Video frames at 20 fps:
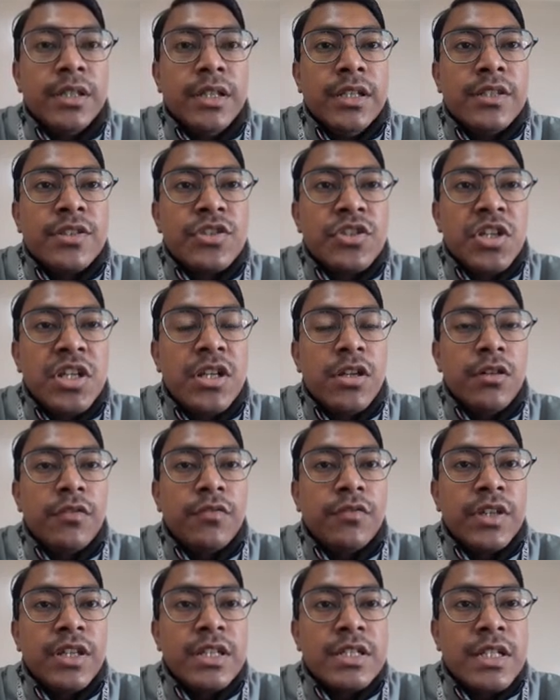the instead of
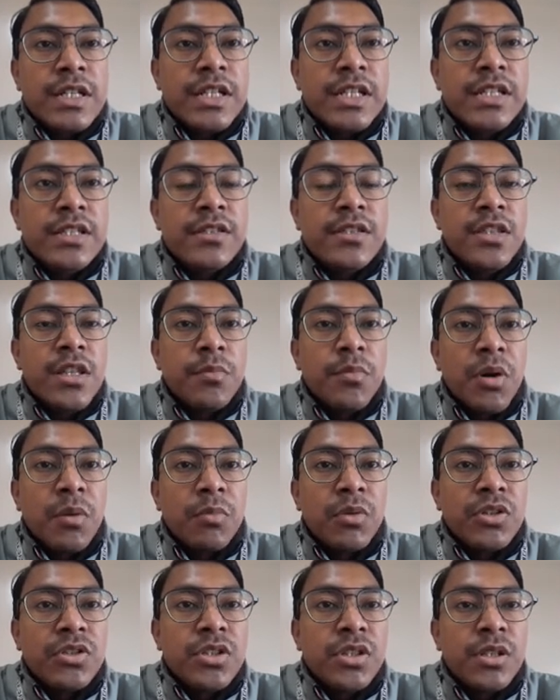increase in the
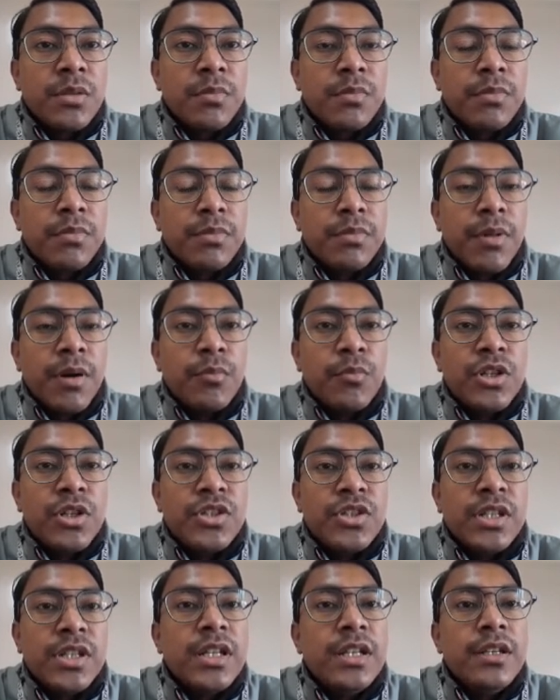population